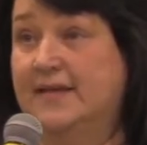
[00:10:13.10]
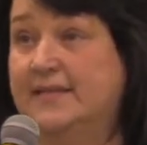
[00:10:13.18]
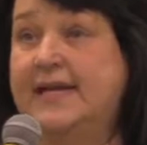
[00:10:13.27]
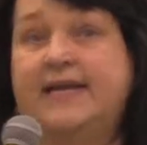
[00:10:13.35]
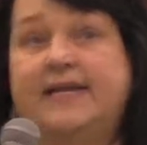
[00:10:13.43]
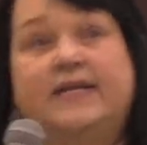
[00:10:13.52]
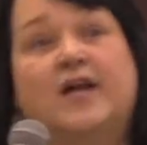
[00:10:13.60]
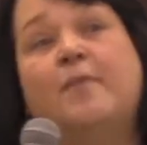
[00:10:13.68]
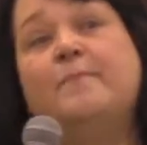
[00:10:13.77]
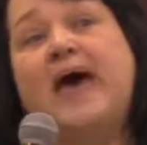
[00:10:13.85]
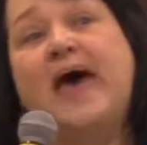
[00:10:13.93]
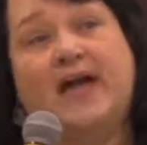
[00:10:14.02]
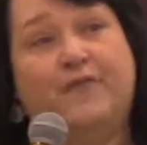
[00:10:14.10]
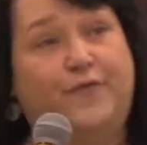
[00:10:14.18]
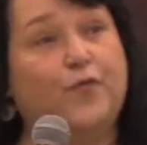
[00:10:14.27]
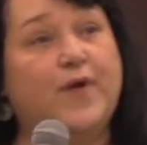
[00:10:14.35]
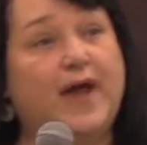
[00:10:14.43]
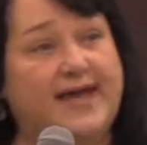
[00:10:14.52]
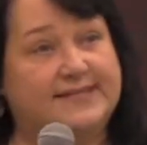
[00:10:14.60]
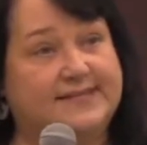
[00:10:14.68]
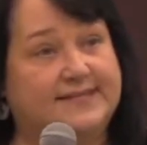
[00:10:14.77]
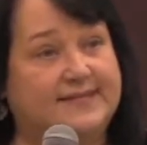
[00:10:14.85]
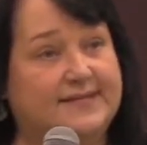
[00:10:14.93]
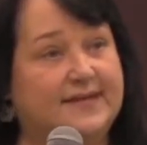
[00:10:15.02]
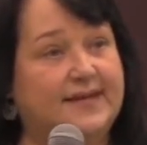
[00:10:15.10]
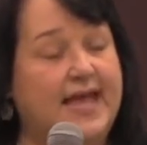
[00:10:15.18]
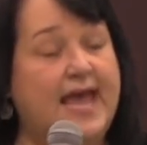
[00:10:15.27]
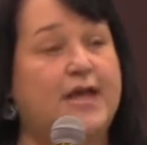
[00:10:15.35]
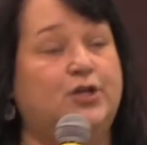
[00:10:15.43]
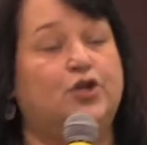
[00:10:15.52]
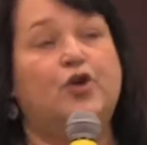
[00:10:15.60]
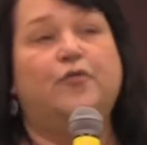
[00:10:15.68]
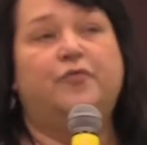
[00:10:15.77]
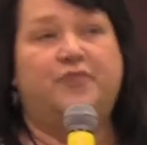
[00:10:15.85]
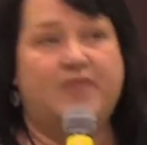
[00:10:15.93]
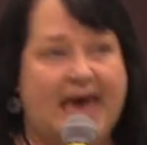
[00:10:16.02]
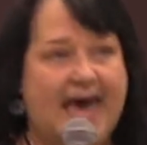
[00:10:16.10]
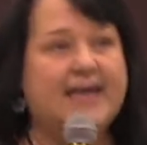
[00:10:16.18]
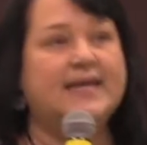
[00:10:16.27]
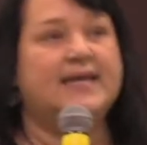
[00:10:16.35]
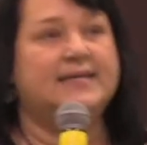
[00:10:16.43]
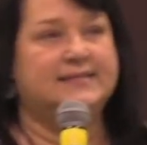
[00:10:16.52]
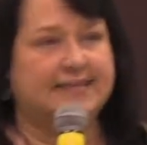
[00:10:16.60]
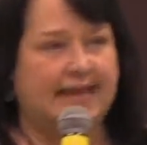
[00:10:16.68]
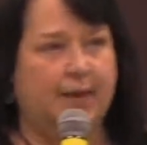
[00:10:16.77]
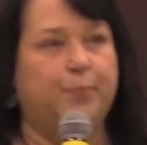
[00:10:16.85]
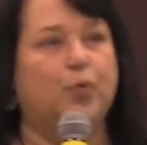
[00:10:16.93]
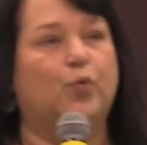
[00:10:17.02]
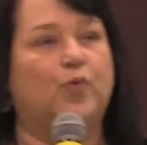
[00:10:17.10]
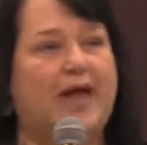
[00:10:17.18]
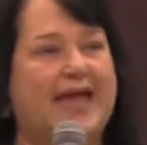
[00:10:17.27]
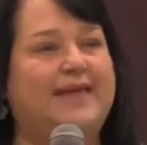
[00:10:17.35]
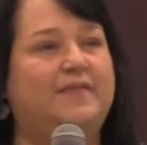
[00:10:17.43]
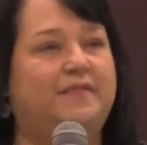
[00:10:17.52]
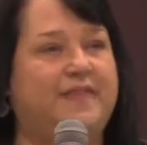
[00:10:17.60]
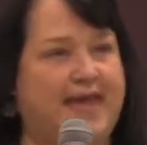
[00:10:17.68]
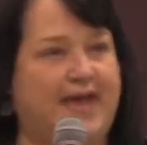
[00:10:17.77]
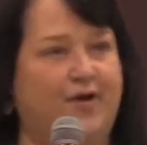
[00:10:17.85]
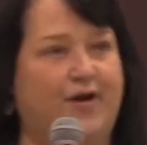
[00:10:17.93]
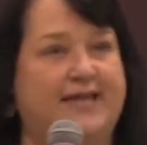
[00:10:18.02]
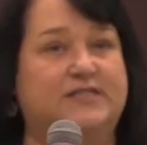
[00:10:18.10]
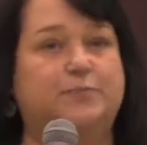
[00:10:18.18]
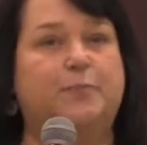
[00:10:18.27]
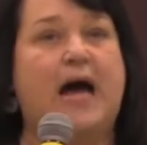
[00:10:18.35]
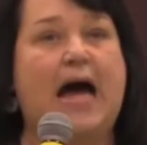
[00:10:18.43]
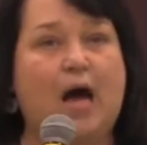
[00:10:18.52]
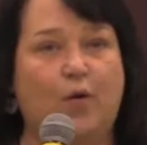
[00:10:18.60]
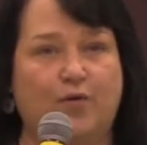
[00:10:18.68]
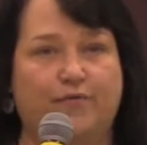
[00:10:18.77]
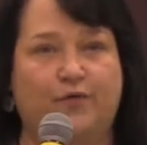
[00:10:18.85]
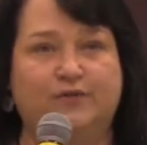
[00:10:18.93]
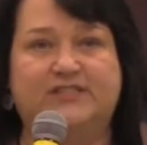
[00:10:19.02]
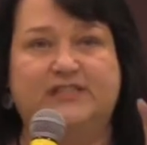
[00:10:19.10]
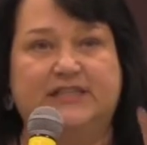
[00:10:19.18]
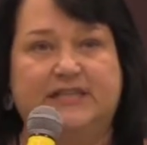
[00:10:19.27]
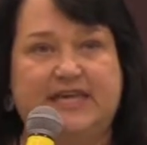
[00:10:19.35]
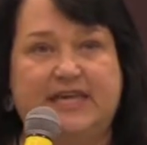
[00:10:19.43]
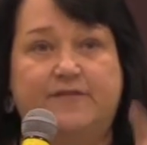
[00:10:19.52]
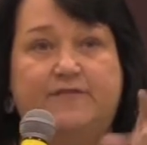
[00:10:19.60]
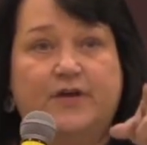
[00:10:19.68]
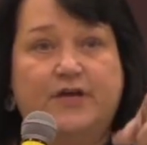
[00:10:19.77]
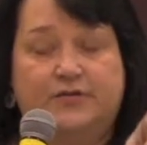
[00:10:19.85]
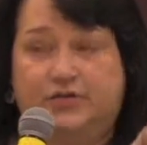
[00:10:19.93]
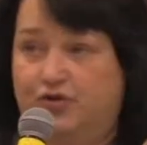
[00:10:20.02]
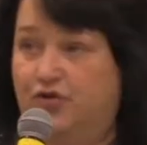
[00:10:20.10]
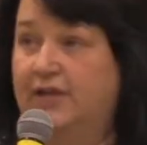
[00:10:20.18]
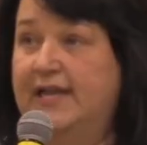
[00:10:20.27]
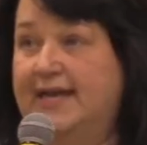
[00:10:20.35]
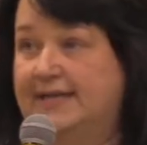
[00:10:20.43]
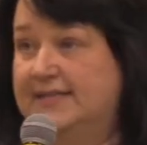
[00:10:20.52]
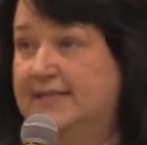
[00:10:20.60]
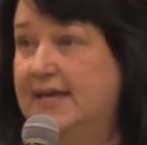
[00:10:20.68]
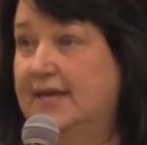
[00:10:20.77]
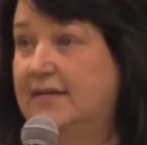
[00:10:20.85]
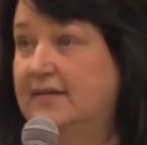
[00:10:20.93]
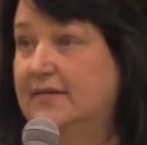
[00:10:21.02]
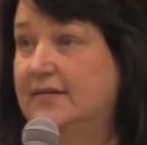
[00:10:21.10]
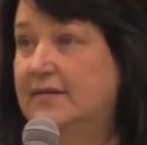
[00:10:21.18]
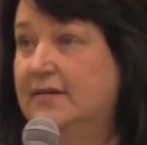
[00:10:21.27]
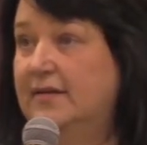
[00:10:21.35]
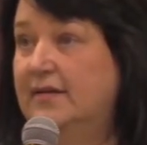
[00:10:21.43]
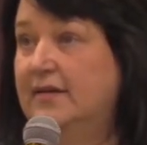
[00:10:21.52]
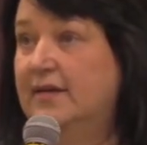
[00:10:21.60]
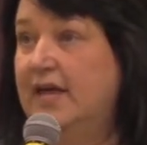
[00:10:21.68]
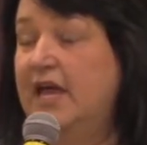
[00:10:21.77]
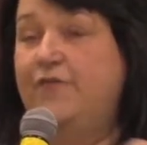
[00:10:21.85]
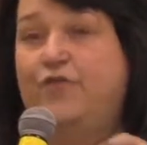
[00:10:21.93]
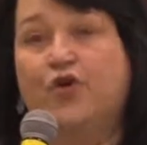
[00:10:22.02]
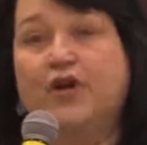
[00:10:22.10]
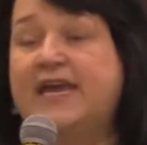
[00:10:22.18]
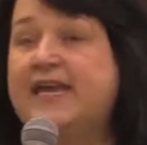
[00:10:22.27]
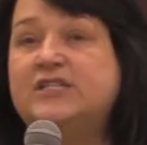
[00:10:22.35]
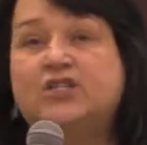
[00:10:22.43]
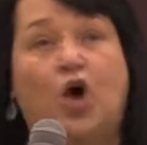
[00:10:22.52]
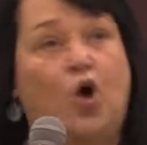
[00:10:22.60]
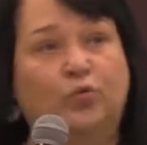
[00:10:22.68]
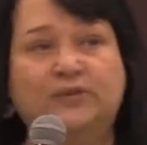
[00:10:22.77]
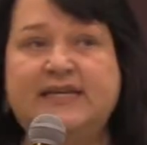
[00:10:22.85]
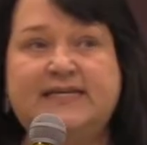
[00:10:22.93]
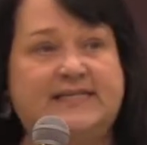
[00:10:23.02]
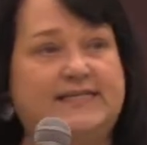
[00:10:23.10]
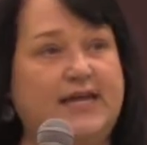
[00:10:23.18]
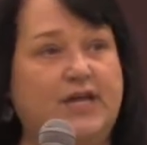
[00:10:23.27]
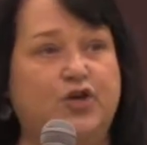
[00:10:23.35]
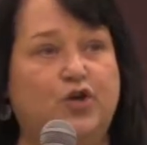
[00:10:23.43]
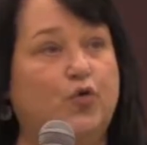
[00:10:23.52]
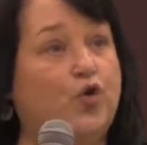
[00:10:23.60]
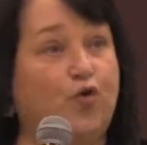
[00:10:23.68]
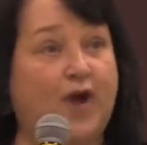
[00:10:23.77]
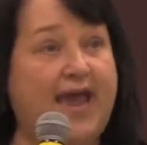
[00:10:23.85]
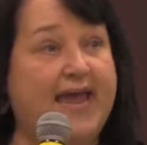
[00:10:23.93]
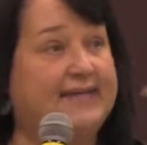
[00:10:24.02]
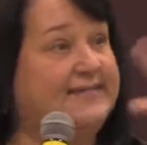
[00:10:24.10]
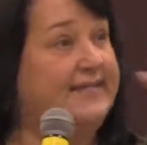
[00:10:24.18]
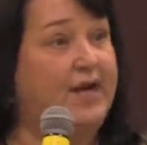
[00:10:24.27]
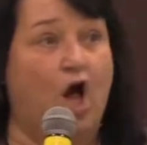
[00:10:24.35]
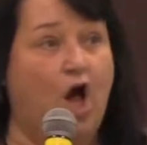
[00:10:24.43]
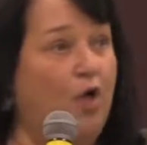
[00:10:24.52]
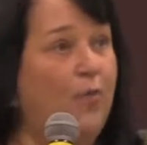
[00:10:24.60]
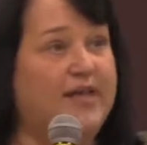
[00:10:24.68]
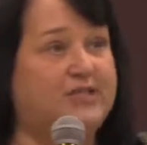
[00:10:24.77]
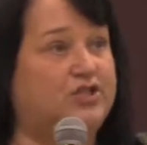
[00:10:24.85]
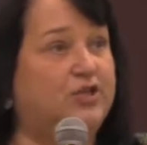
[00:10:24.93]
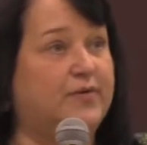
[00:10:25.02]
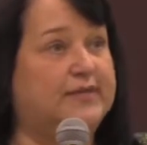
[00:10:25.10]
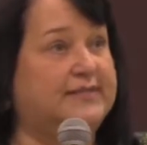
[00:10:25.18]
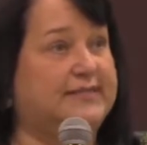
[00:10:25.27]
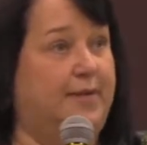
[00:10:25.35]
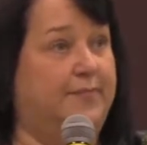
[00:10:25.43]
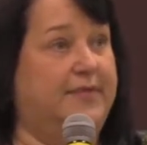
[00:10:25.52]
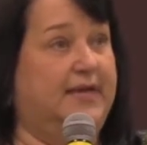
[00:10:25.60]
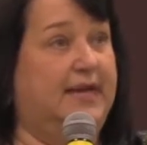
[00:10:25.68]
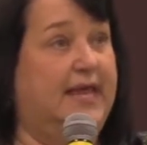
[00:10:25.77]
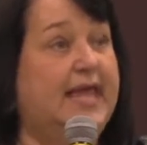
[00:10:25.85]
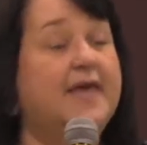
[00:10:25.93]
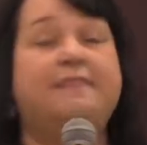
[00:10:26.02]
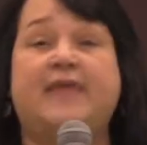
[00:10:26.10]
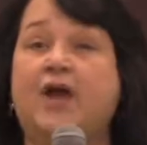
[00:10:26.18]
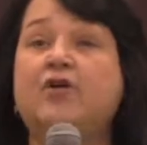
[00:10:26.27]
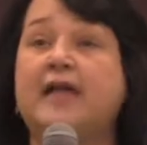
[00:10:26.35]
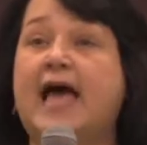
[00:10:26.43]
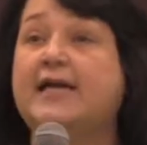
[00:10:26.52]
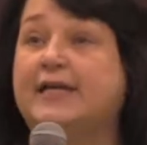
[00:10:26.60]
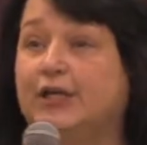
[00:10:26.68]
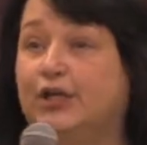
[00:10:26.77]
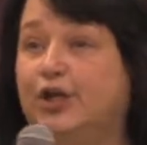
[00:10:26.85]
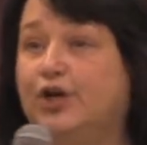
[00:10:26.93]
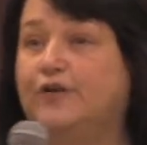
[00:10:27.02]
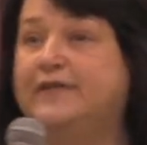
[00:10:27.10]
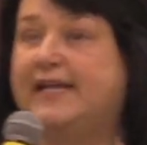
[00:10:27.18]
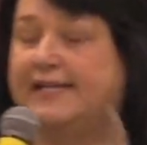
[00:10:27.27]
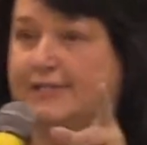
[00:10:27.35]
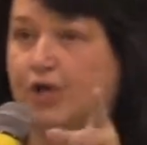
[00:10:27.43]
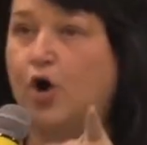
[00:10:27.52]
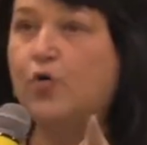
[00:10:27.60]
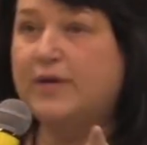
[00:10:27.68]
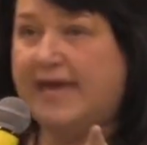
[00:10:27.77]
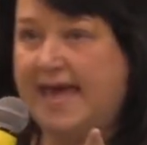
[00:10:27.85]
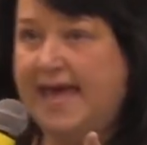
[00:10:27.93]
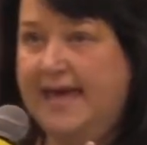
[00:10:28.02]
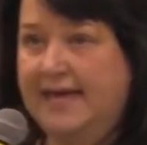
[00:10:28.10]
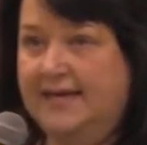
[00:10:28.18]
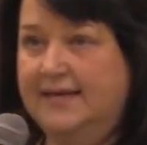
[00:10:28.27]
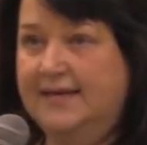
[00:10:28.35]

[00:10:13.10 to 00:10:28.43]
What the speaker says: They need to come back for rest. And you know, that example right there is powerful to leave to your legacy. If your kids only see you crazed and always doing something, they're not going to learn that it's okay